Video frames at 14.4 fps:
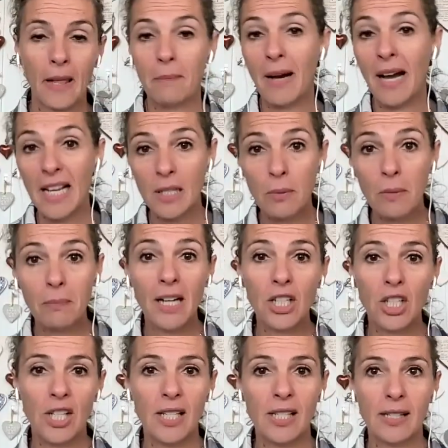My husband
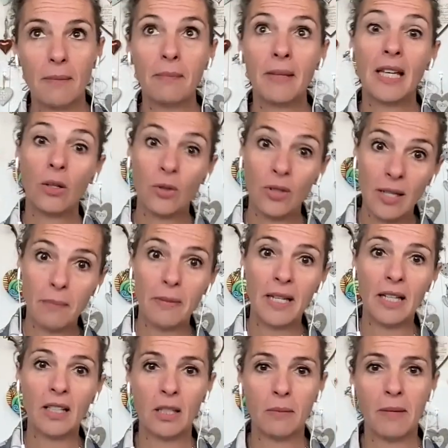might share something or
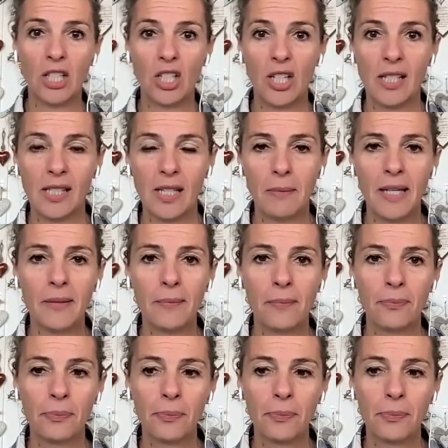somebody else might share something.